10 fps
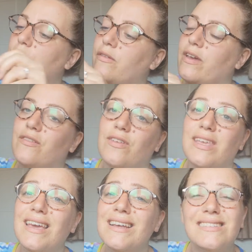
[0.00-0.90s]
we've had for
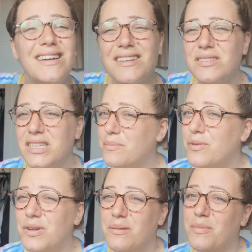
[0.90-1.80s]
years. I don't see the
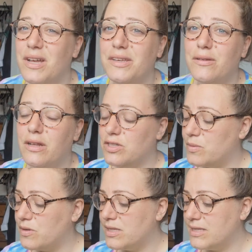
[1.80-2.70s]
point in buying new
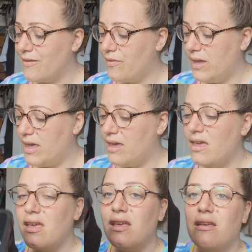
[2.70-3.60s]
lunchboxes every year,
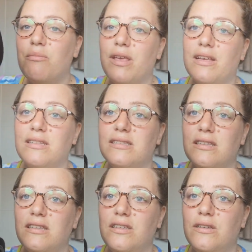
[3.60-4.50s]
because
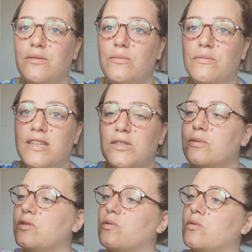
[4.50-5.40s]
this
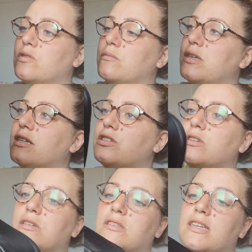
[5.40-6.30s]
one's awesome because
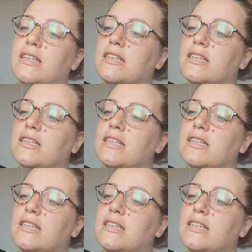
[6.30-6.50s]
you can take